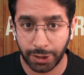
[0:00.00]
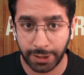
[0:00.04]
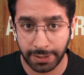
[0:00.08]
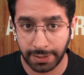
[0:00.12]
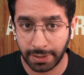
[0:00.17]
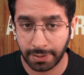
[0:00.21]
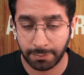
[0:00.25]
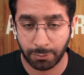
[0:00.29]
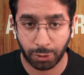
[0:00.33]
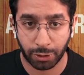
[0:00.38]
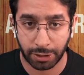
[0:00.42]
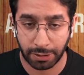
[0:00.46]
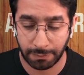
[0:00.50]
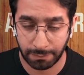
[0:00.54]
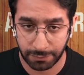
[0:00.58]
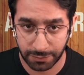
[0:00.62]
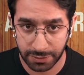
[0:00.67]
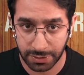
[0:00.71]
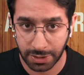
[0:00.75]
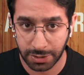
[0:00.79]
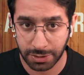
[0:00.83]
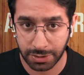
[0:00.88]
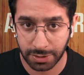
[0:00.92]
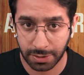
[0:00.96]
DM or
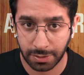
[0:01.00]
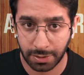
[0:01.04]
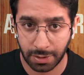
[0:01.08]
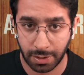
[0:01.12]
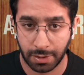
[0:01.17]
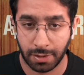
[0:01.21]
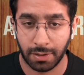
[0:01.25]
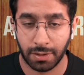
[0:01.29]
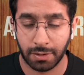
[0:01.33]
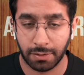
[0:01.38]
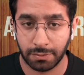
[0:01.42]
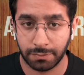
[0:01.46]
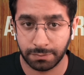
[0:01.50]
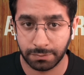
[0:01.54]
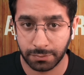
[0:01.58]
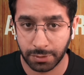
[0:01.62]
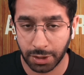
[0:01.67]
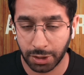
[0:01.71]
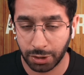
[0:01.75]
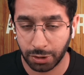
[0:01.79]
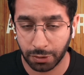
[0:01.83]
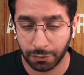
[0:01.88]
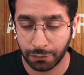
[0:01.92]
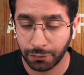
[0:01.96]
MCH
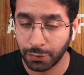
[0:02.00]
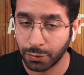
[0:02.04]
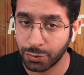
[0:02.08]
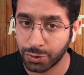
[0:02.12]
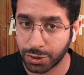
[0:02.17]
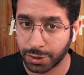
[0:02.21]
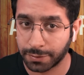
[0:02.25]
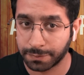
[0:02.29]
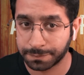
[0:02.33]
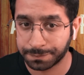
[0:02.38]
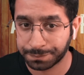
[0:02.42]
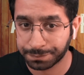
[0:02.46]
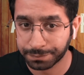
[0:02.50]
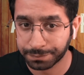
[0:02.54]
in your future.